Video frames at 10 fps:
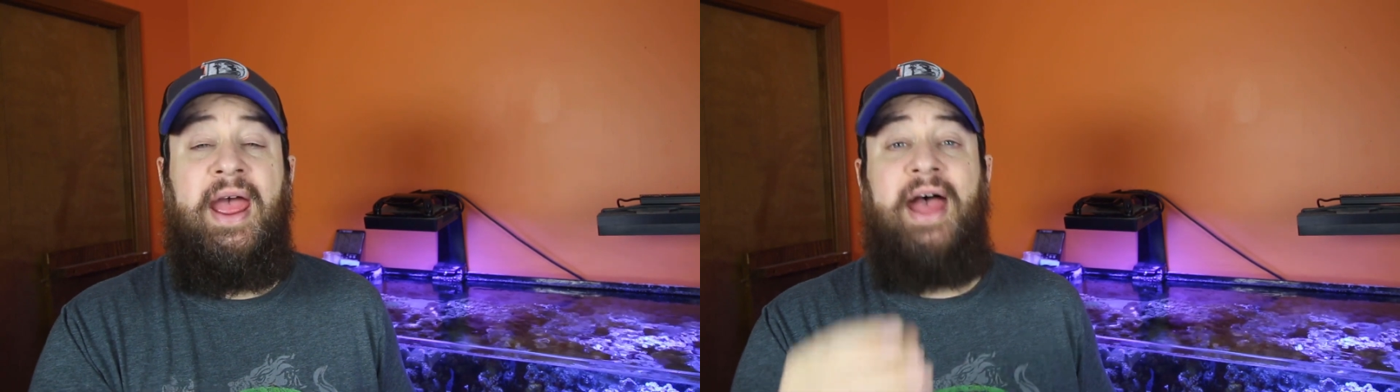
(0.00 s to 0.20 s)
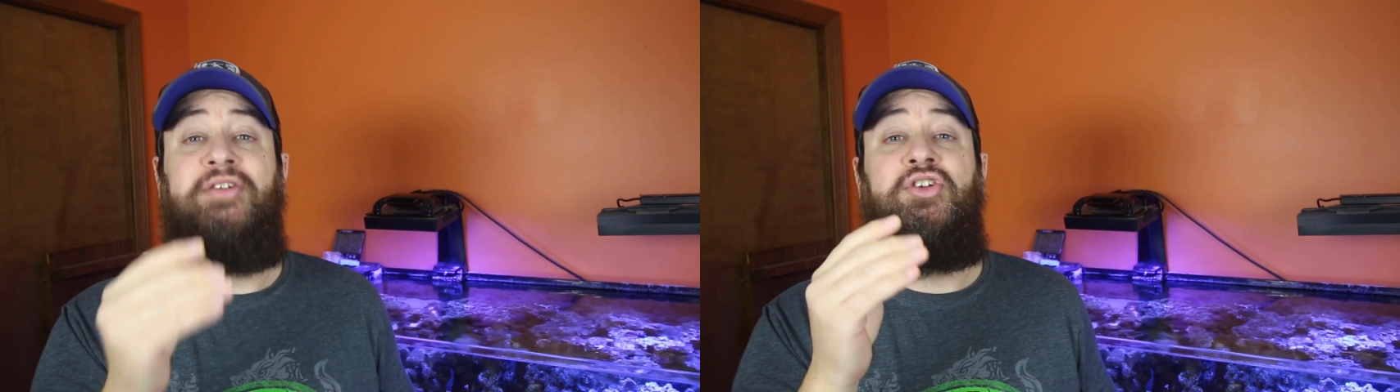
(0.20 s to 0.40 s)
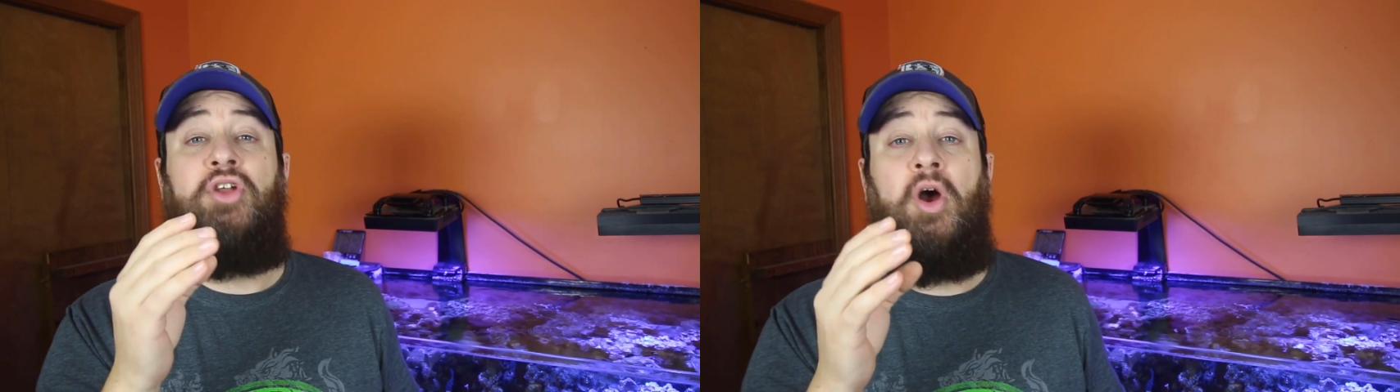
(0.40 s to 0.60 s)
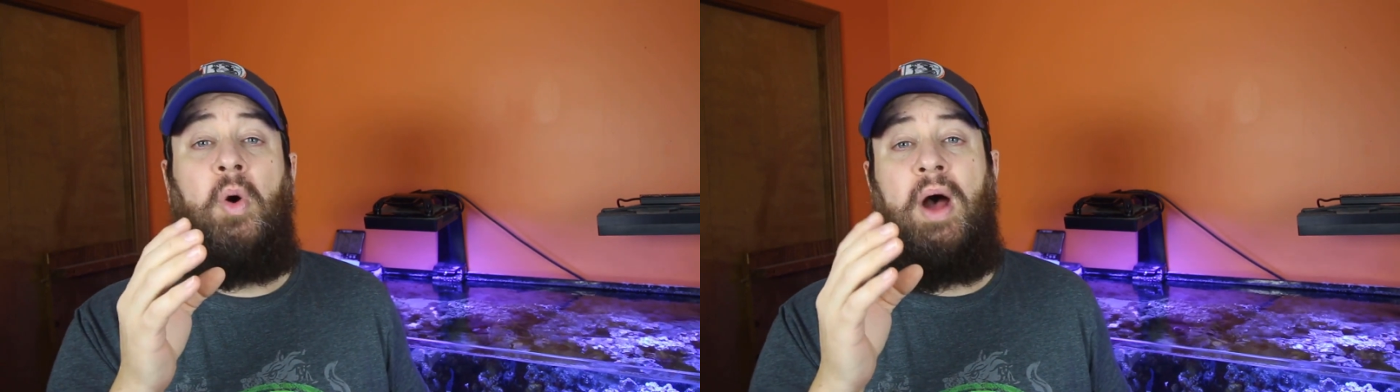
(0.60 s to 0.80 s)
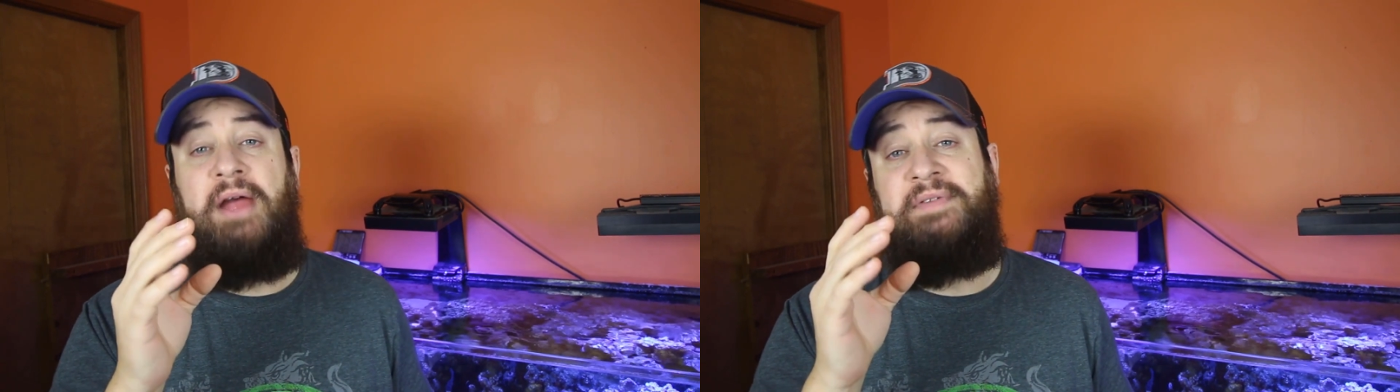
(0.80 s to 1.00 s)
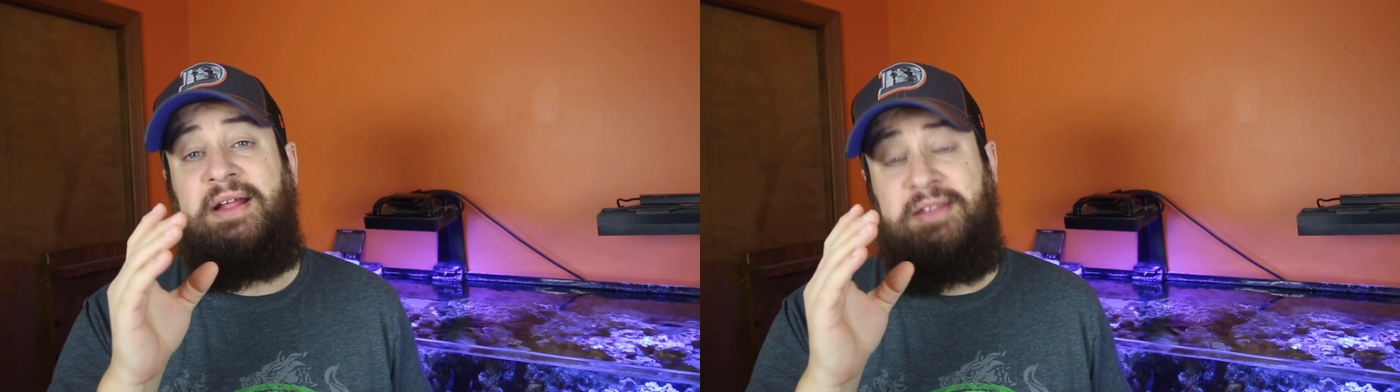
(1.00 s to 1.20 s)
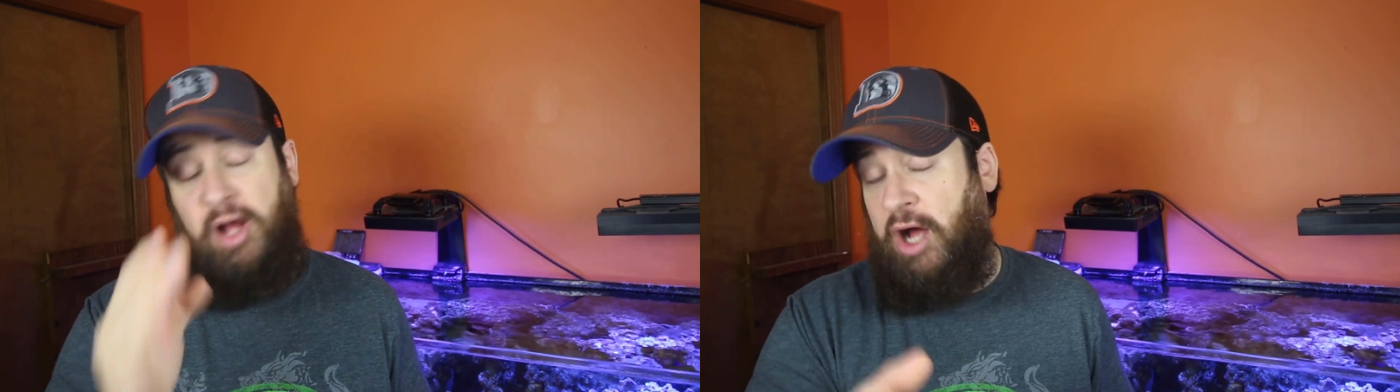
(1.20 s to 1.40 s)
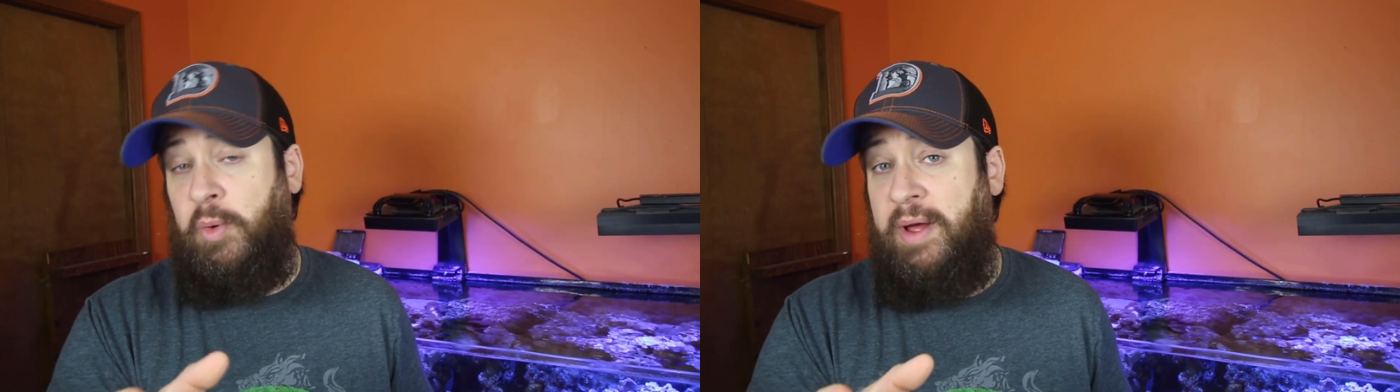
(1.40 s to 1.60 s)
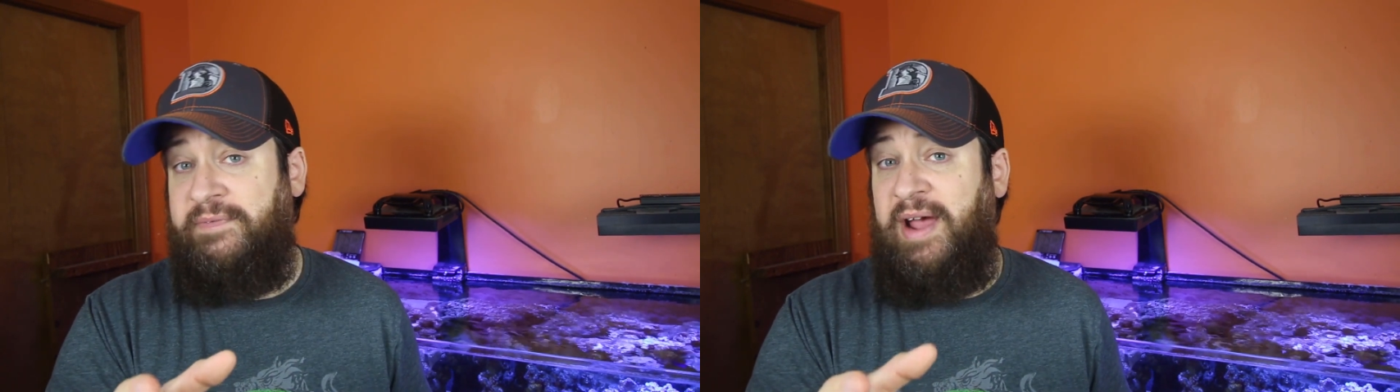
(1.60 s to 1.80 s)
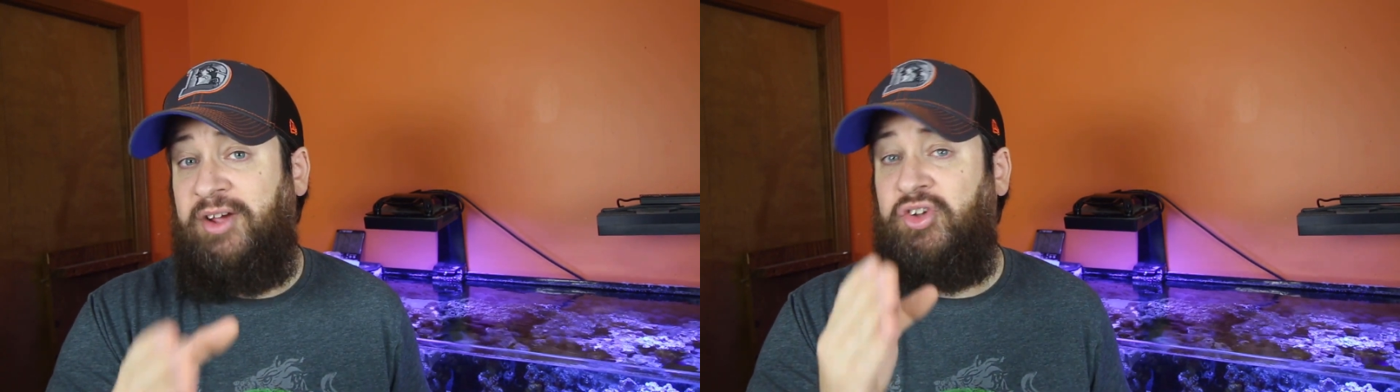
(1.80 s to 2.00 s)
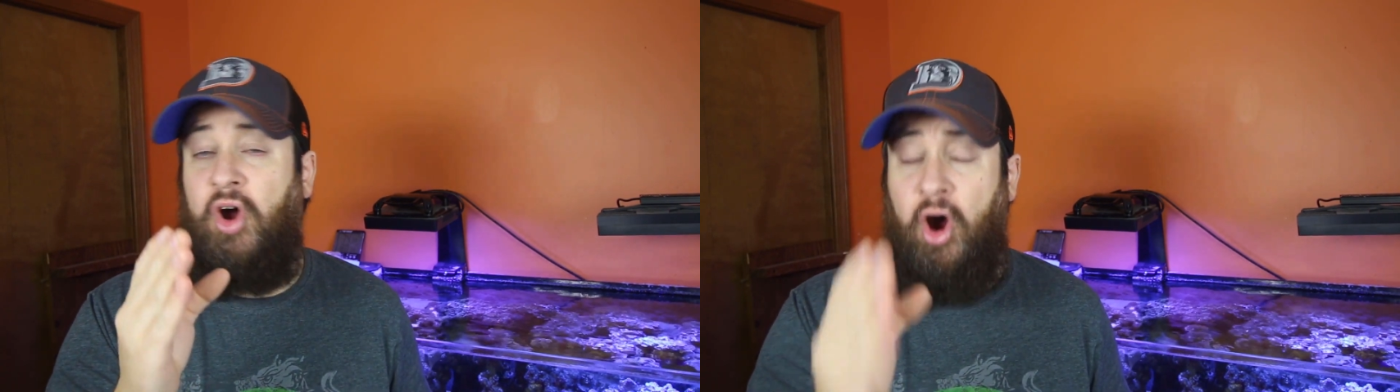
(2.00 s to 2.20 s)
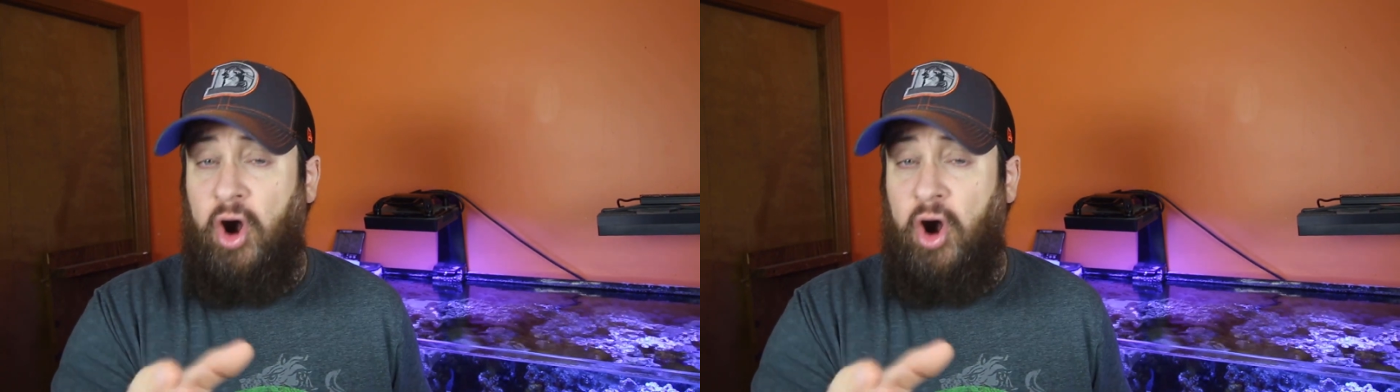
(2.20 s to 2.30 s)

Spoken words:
As you know, I've got the AquaFX